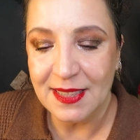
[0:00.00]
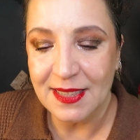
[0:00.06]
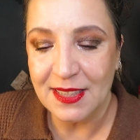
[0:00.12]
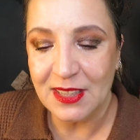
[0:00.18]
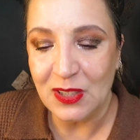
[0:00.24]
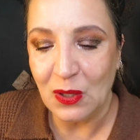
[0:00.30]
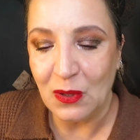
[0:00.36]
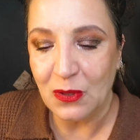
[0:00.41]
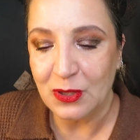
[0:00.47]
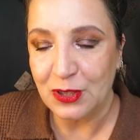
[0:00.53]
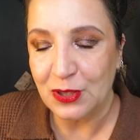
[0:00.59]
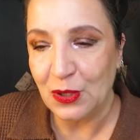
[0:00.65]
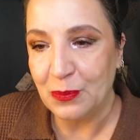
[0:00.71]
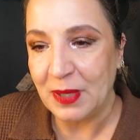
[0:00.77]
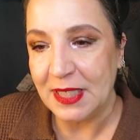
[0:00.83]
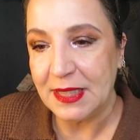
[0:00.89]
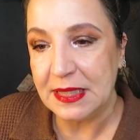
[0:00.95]

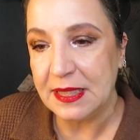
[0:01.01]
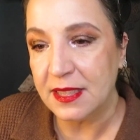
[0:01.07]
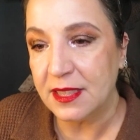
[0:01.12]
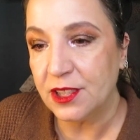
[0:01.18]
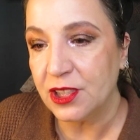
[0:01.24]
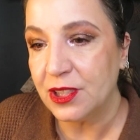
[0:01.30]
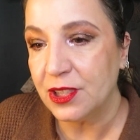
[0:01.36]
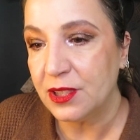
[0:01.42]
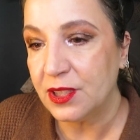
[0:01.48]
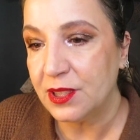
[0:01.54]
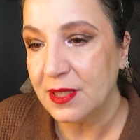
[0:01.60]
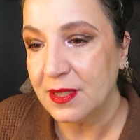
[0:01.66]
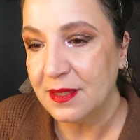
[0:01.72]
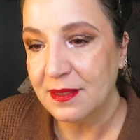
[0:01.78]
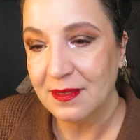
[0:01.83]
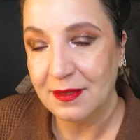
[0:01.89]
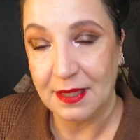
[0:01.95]
So my sisters
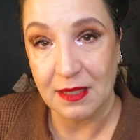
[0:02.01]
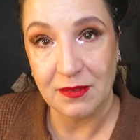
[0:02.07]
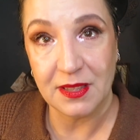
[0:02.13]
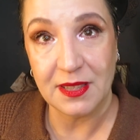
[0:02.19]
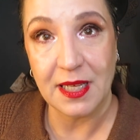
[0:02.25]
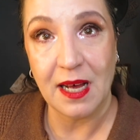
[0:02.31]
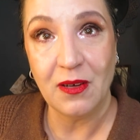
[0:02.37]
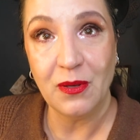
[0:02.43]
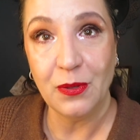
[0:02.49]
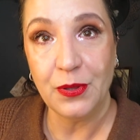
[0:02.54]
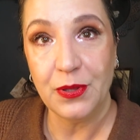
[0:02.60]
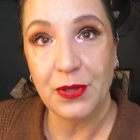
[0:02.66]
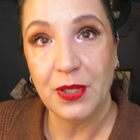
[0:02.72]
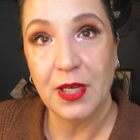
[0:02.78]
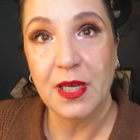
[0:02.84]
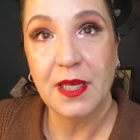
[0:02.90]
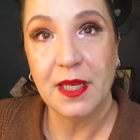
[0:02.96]
down
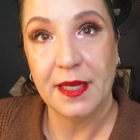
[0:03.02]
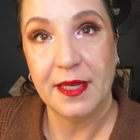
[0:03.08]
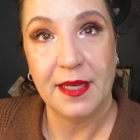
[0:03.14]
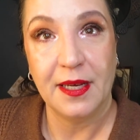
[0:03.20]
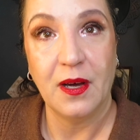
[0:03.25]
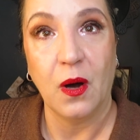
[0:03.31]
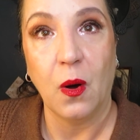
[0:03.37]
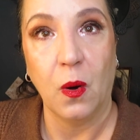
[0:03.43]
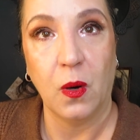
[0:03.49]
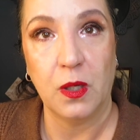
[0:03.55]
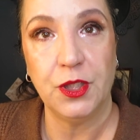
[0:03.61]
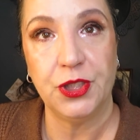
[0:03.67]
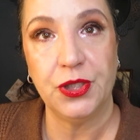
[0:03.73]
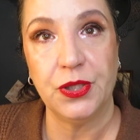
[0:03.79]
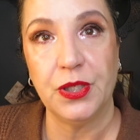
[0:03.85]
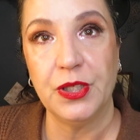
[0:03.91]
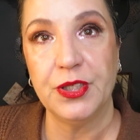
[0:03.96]
south,
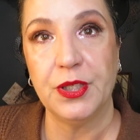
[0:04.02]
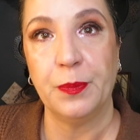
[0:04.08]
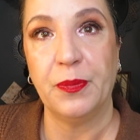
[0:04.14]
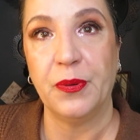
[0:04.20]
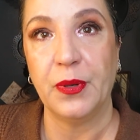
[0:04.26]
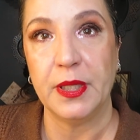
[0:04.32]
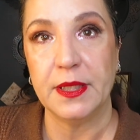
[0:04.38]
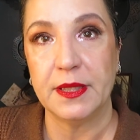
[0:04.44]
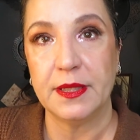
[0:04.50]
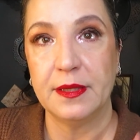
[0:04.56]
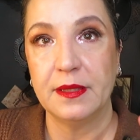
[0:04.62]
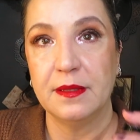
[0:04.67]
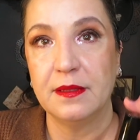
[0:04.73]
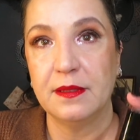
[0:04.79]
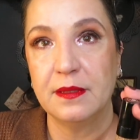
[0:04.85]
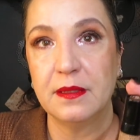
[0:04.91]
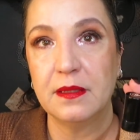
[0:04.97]
hoard your Ulta points.
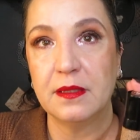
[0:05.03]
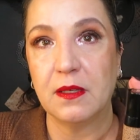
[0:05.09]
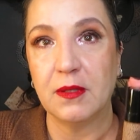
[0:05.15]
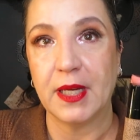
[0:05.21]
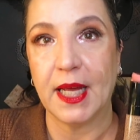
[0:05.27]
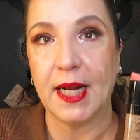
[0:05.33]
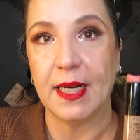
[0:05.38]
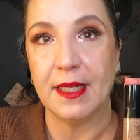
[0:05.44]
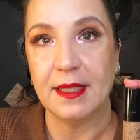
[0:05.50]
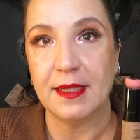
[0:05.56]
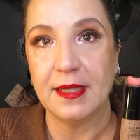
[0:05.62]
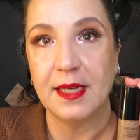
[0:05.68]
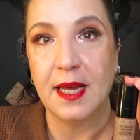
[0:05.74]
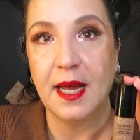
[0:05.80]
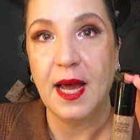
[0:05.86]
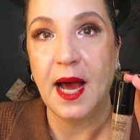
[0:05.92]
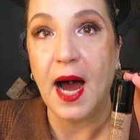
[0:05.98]
Go get it.
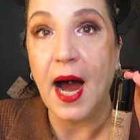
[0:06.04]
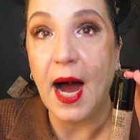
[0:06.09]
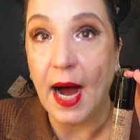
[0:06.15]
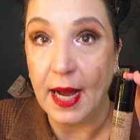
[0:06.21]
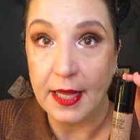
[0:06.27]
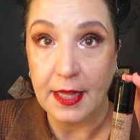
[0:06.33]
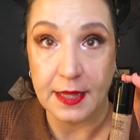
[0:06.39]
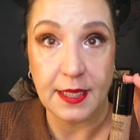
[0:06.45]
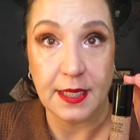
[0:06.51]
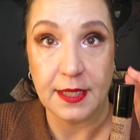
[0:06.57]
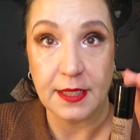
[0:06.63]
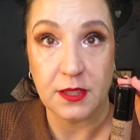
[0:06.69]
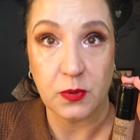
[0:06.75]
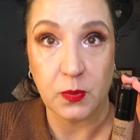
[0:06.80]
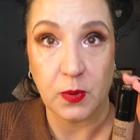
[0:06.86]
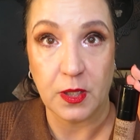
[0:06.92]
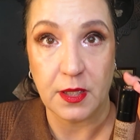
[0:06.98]
I think
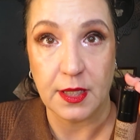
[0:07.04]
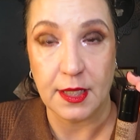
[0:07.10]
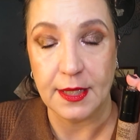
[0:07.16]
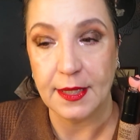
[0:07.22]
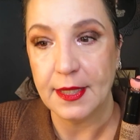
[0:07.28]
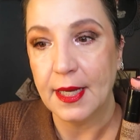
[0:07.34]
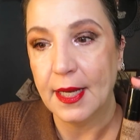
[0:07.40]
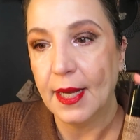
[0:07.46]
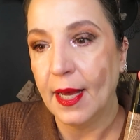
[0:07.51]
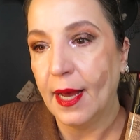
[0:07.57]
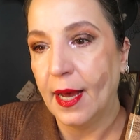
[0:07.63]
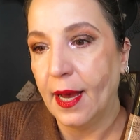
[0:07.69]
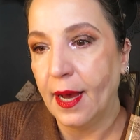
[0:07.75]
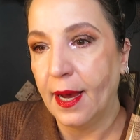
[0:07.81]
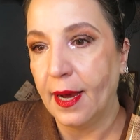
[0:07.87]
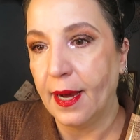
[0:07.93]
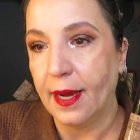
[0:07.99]
it's worth it.
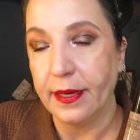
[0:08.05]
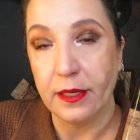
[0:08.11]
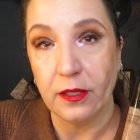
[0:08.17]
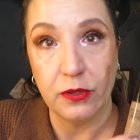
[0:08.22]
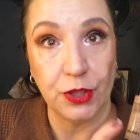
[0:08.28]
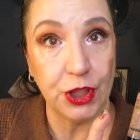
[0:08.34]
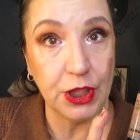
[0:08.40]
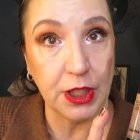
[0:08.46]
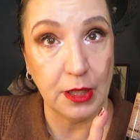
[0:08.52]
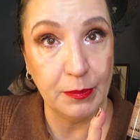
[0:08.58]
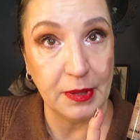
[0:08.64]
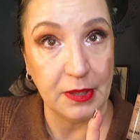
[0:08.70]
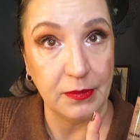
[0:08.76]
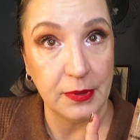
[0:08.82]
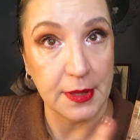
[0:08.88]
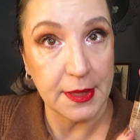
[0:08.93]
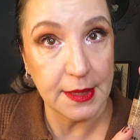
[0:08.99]
I know
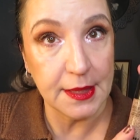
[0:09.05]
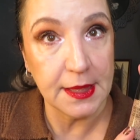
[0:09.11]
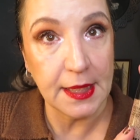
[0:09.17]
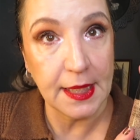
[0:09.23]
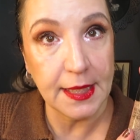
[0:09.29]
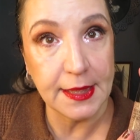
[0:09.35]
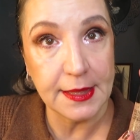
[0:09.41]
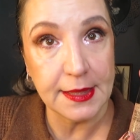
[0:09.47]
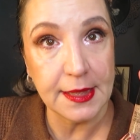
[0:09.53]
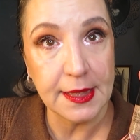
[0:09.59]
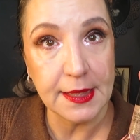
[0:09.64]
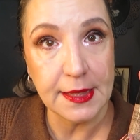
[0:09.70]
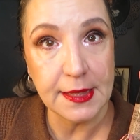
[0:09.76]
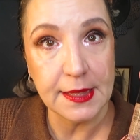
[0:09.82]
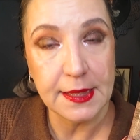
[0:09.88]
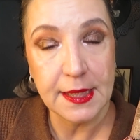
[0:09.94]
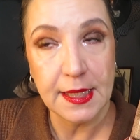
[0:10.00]
Shelby Wilson likes
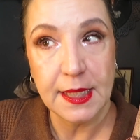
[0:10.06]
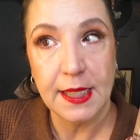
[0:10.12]
it.